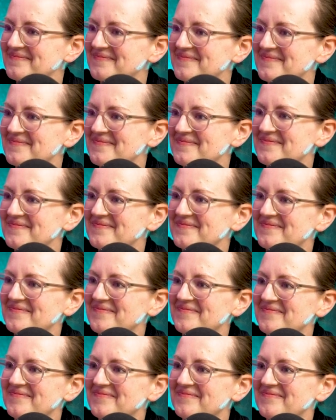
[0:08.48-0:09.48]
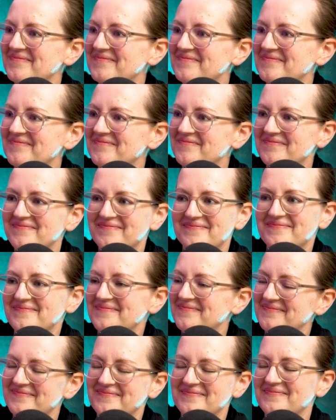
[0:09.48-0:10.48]

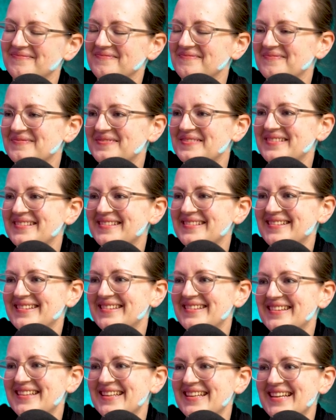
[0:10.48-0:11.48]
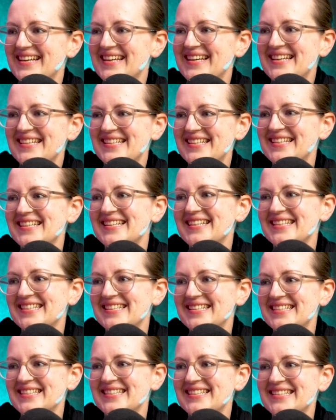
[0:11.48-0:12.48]

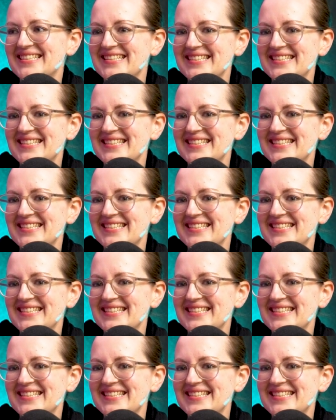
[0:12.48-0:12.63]
(silent)